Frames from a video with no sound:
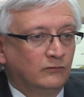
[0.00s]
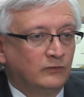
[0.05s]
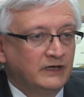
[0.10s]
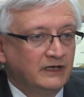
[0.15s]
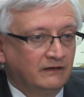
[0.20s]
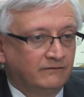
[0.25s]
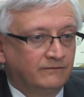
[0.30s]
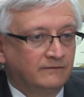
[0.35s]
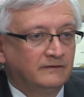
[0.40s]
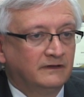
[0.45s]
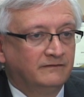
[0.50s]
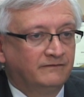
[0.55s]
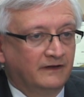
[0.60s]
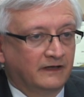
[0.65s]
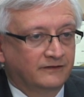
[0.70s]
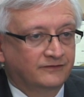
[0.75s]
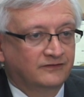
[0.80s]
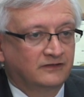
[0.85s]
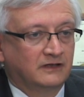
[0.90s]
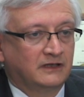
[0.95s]
We have
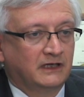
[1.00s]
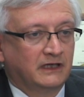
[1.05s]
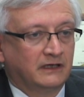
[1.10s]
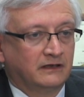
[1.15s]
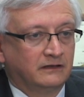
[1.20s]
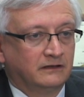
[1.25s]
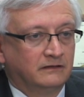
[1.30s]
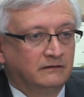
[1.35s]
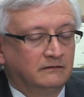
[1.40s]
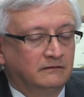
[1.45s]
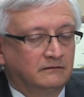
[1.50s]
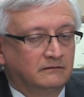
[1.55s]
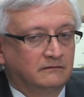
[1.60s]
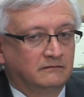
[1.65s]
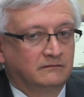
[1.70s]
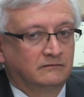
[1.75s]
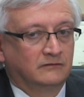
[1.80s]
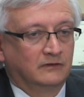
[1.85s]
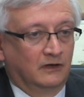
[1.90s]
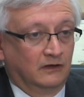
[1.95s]
investigated
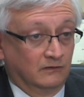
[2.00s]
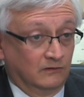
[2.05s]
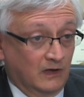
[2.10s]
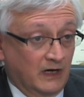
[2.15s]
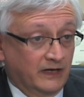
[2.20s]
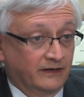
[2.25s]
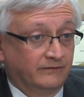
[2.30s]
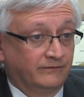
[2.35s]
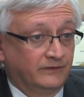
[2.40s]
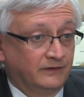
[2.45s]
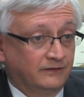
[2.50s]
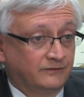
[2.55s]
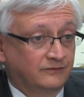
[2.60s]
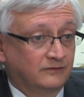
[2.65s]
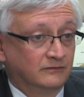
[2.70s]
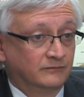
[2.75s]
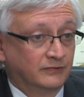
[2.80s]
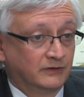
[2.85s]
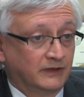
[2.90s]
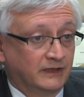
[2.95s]
a lot of these
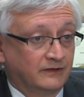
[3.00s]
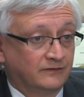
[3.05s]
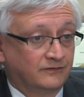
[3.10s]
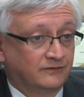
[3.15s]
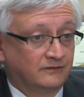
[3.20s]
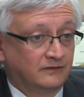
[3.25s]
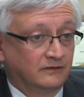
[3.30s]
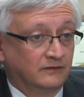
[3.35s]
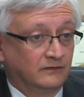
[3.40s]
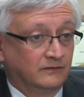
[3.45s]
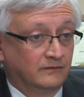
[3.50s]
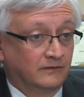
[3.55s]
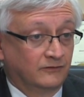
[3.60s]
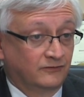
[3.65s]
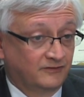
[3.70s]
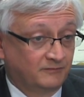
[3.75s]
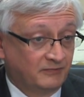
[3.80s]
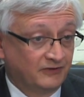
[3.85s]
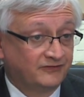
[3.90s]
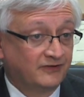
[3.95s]
complaints
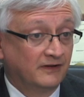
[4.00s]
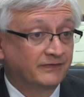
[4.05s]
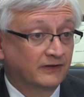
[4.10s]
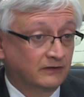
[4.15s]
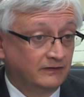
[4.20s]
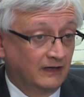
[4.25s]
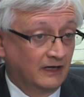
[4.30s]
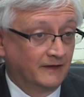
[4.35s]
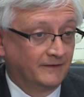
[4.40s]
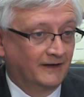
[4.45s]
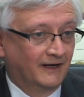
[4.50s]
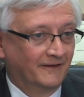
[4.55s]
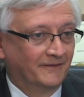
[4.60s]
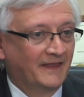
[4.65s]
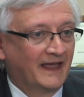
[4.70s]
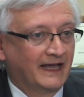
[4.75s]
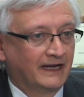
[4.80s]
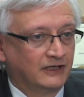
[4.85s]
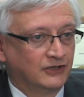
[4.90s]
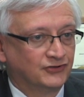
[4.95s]
specifically on
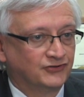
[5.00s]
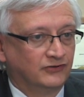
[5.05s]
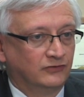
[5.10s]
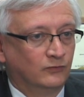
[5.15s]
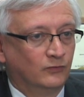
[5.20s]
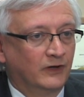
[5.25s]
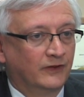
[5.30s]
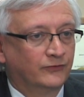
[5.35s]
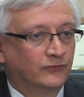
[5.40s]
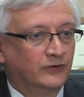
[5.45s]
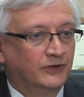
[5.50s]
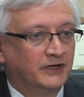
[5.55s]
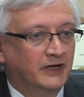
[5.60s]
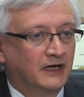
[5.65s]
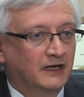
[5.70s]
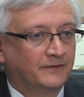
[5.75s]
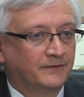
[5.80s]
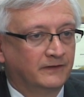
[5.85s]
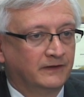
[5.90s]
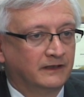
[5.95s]
that issue, whether or
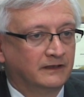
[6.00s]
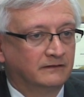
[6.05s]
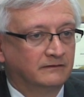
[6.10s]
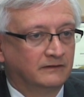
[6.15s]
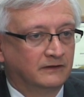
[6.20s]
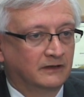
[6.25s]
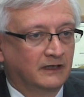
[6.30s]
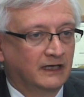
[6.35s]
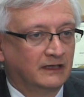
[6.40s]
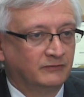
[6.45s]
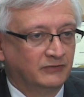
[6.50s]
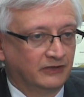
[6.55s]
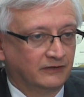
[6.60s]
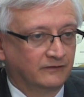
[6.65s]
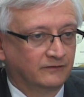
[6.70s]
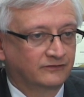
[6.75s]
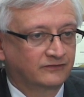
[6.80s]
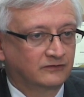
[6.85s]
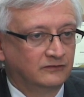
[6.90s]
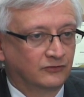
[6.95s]
not there had been a
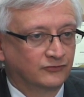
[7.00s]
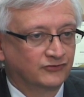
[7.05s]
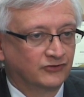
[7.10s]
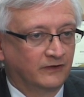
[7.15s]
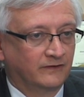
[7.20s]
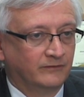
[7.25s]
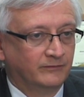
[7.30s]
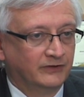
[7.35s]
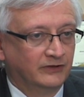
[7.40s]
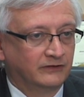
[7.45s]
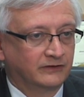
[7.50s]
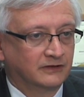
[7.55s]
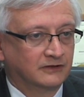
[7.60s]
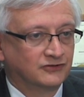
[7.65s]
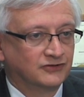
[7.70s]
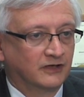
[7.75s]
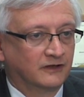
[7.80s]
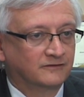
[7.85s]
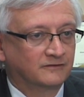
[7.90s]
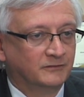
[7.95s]
disclosure on the billing
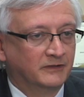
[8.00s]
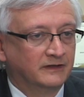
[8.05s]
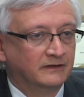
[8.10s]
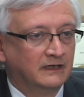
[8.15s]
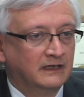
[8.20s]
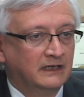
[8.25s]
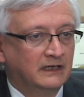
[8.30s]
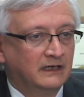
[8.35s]
adjustment.